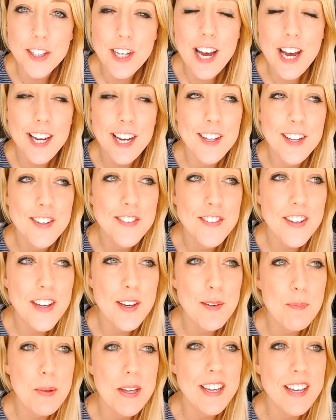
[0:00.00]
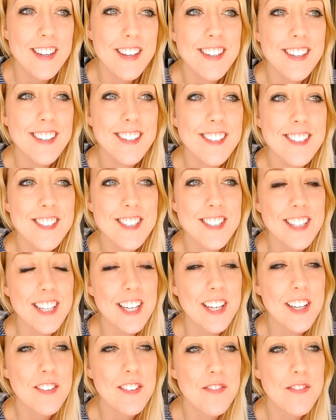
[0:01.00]
kind of hippie-ish,
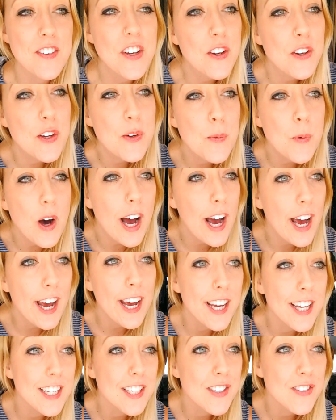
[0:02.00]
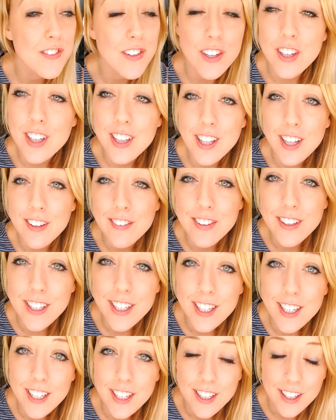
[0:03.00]
like very wise, very
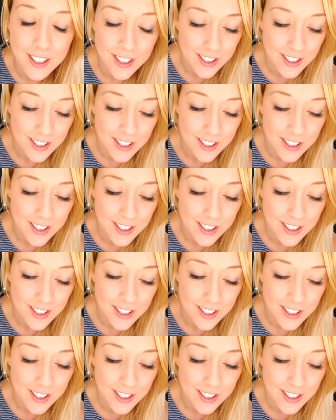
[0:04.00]
loving